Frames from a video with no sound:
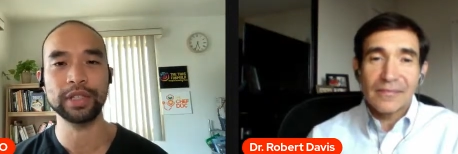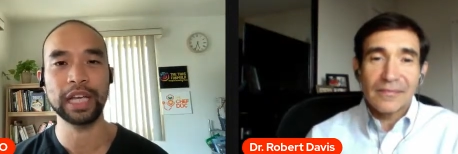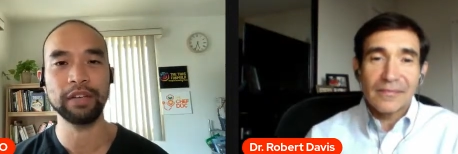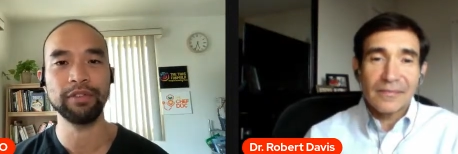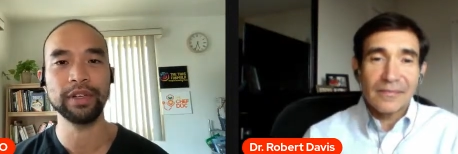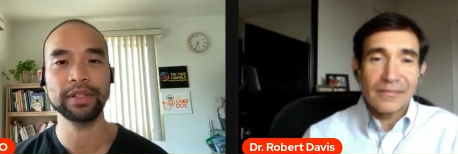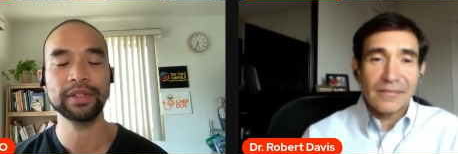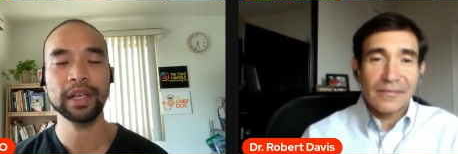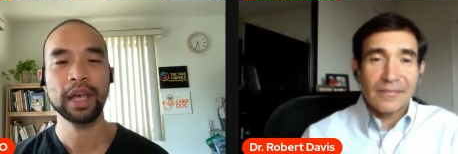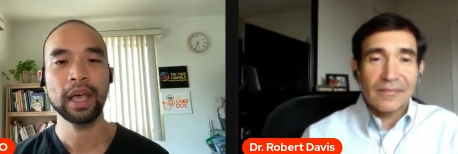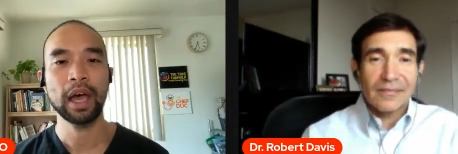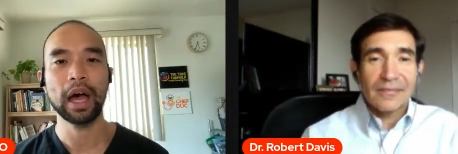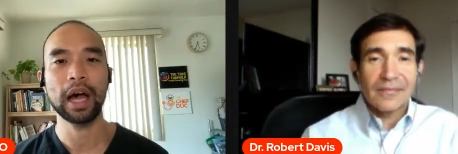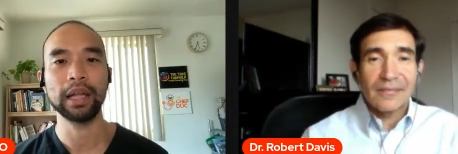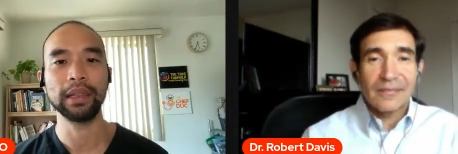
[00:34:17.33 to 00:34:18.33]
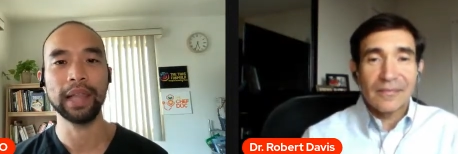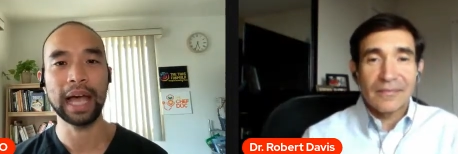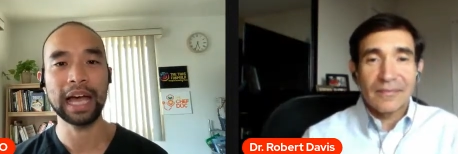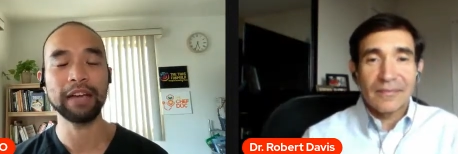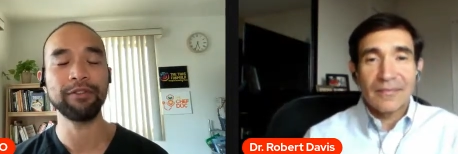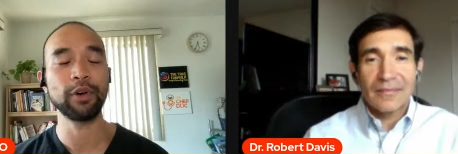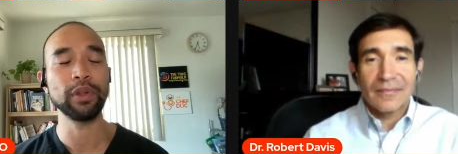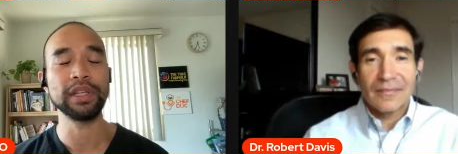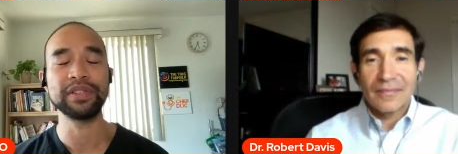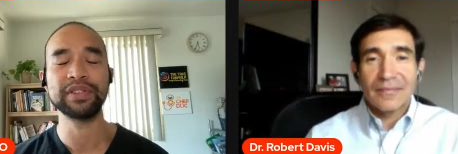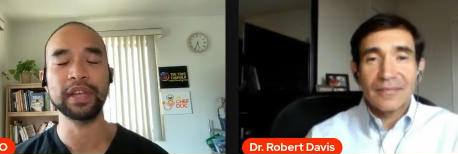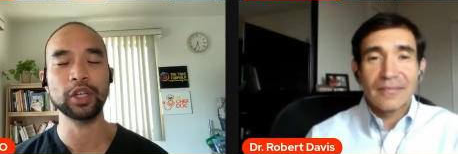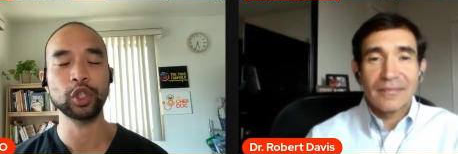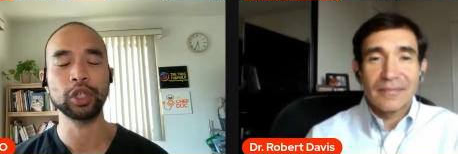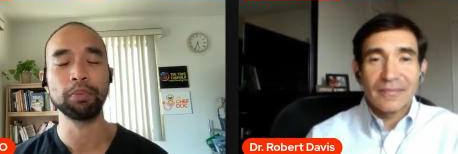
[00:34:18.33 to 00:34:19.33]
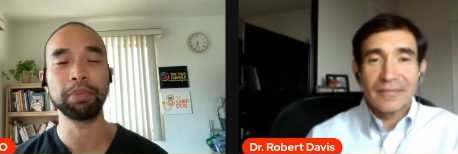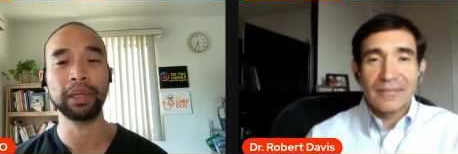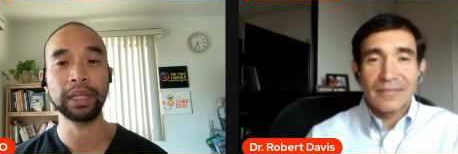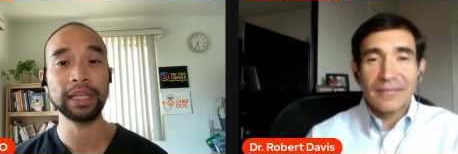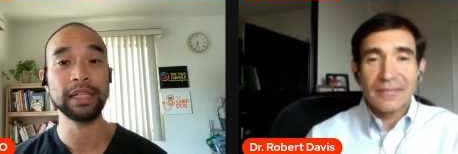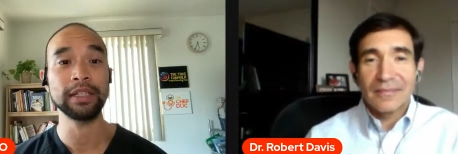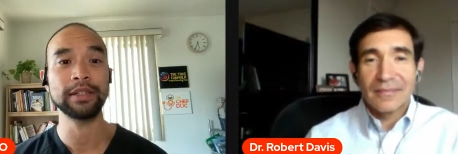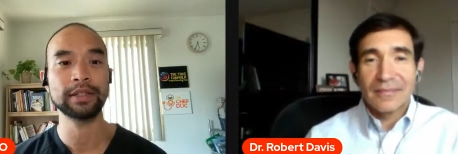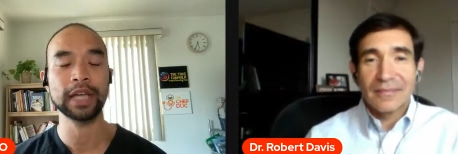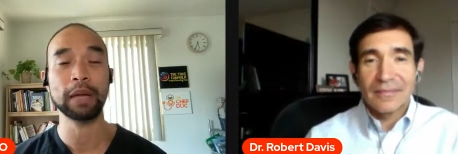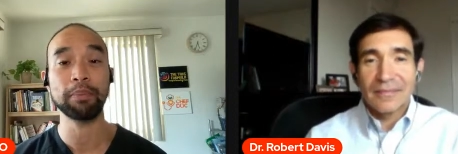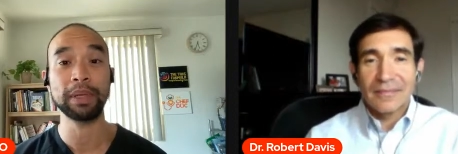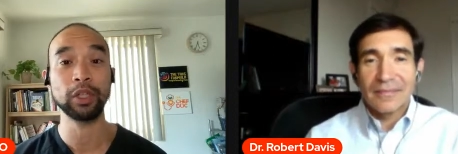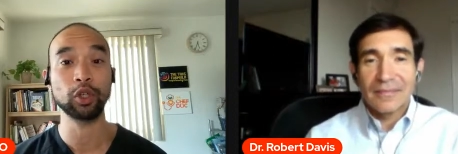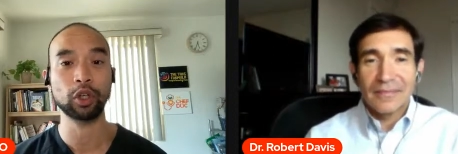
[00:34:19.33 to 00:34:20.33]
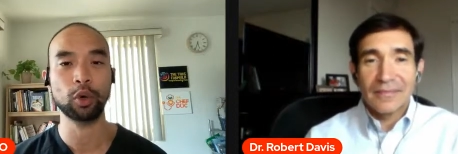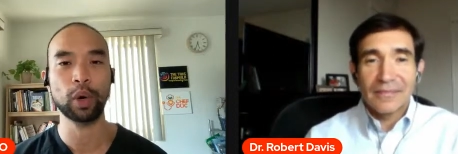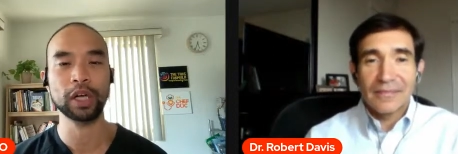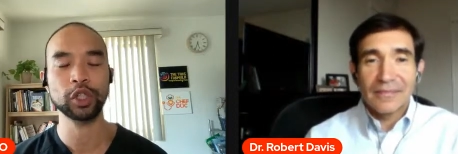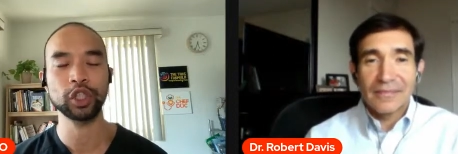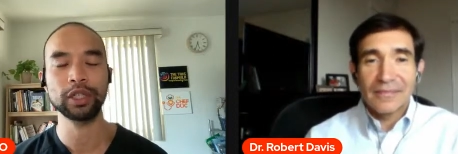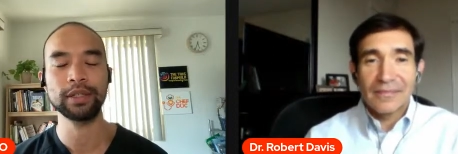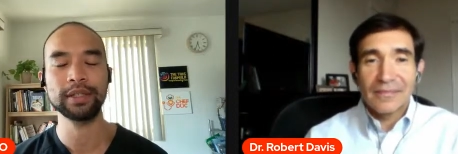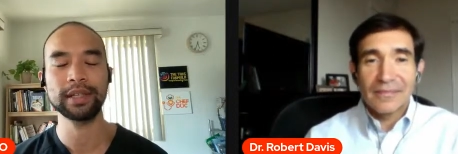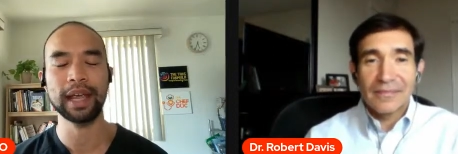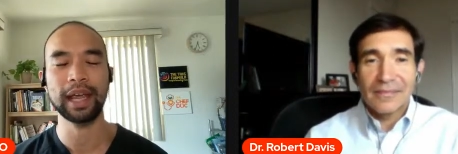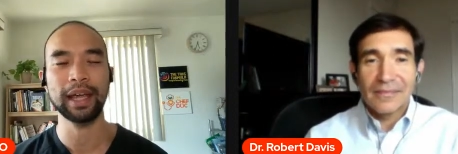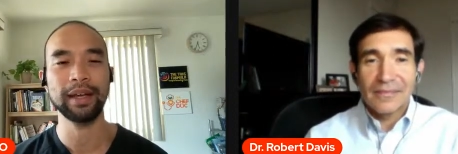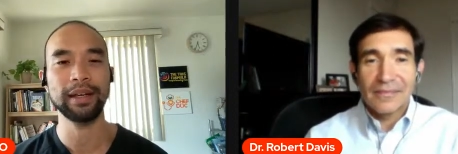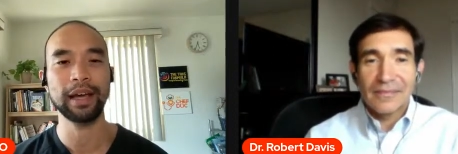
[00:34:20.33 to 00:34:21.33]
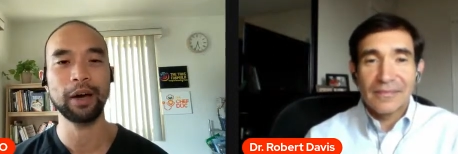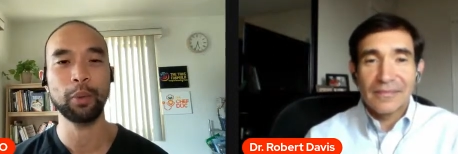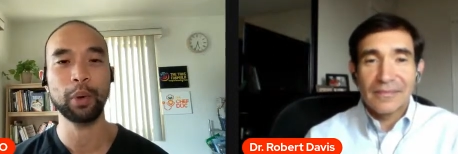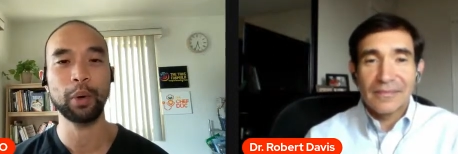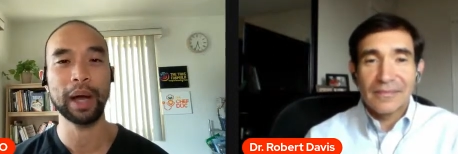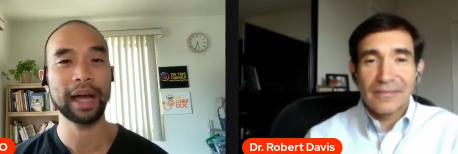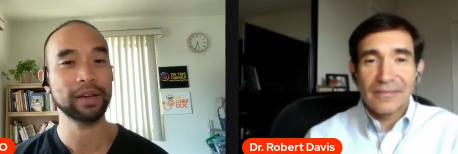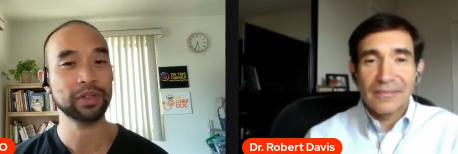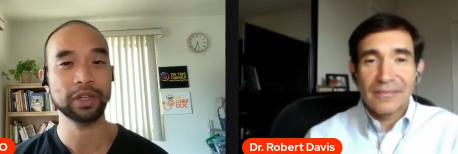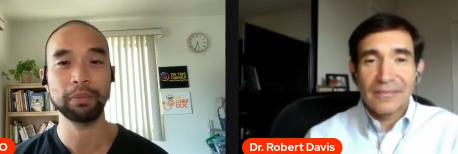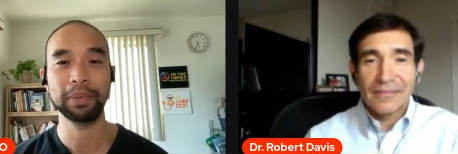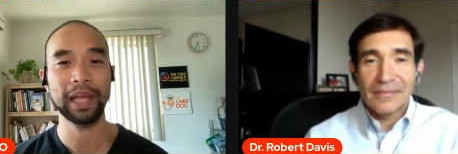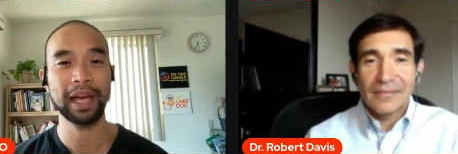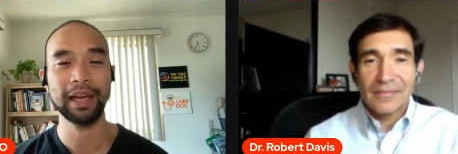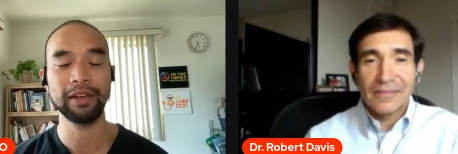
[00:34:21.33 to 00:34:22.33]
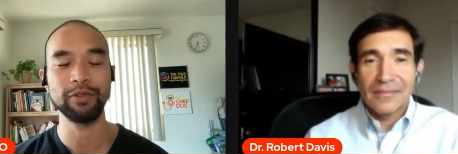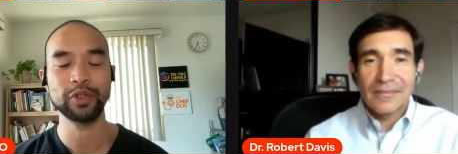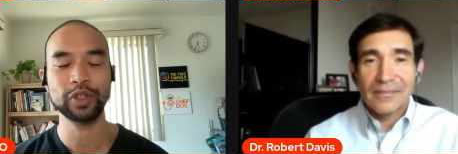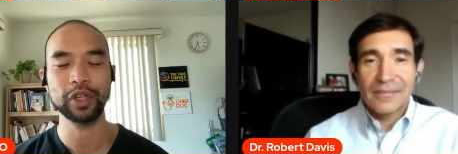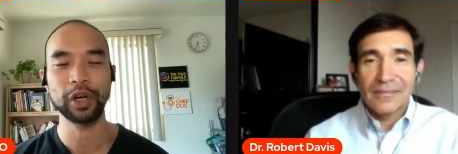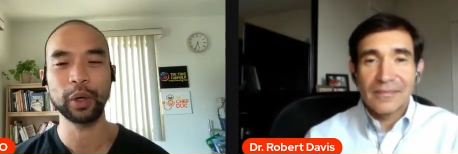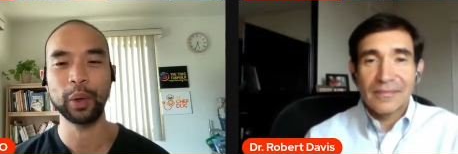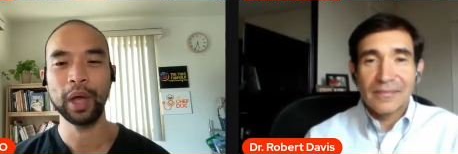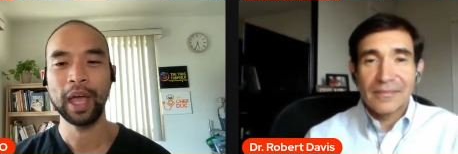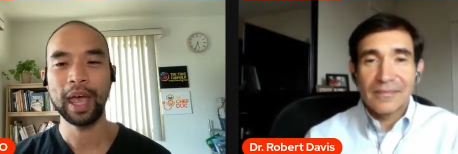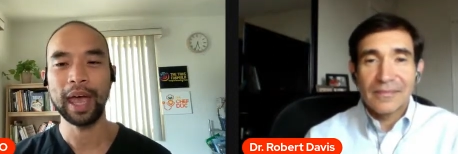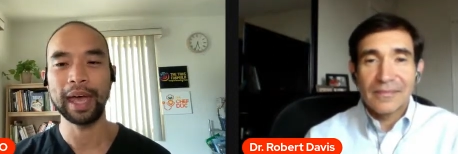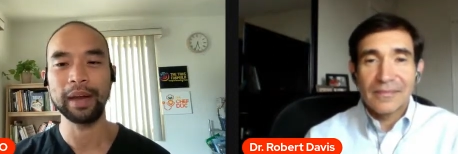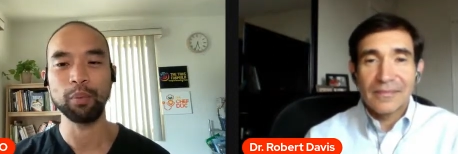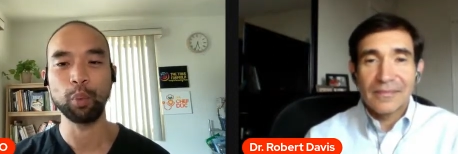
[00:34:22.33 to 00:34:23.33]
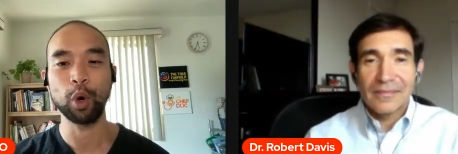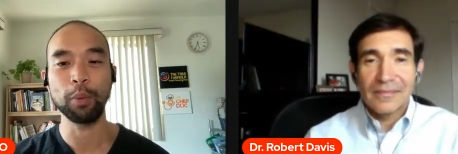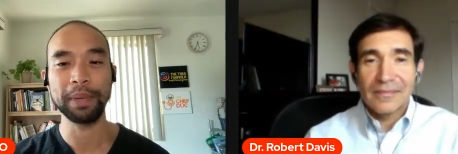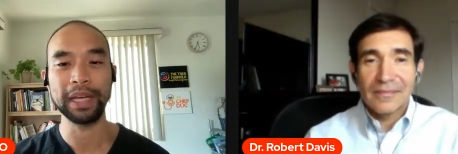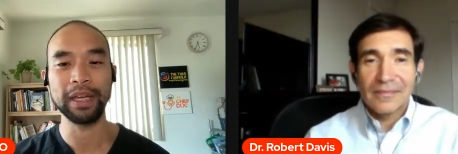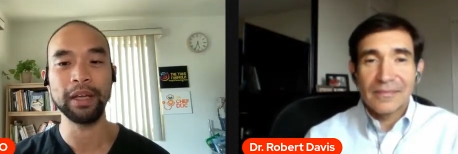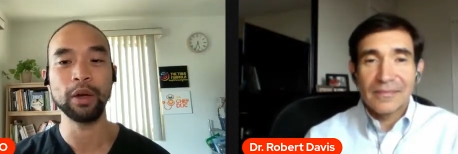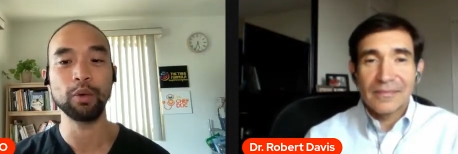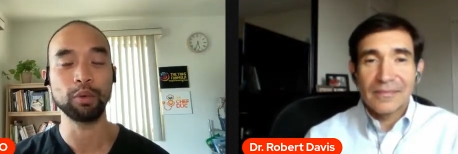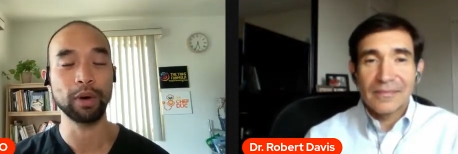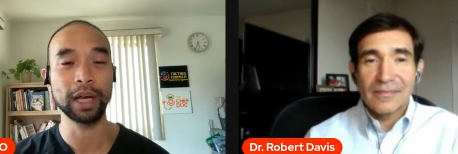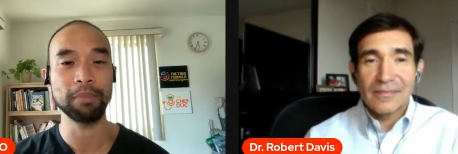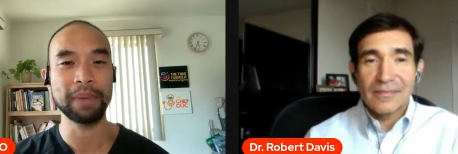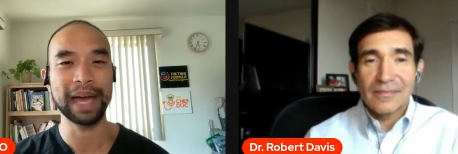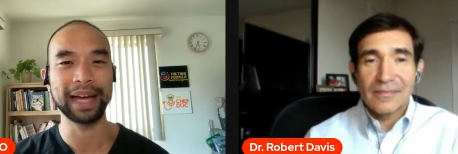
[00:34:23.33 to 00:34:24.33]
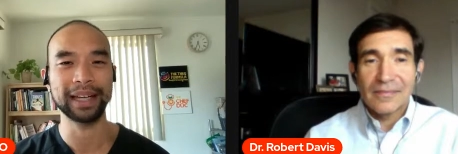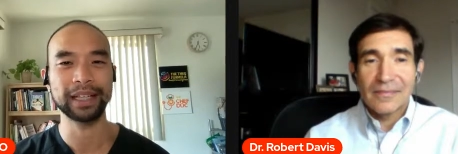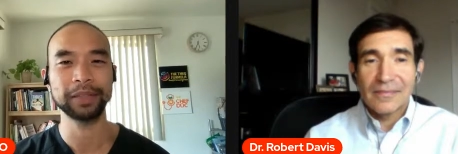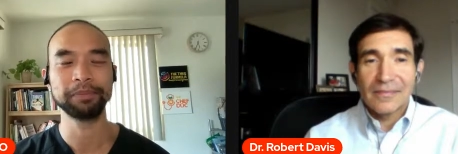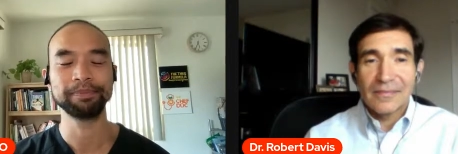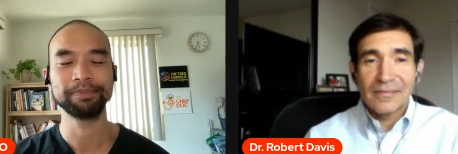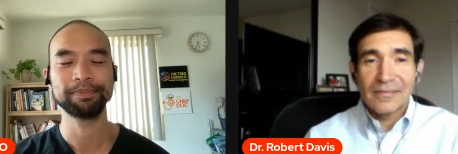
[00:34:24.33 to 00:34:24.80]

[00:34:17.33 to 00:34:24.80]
Speaker 1: Davis uh, live on the session, please type in your questions, and uh, we'll ask them live. So, and we'll be right back.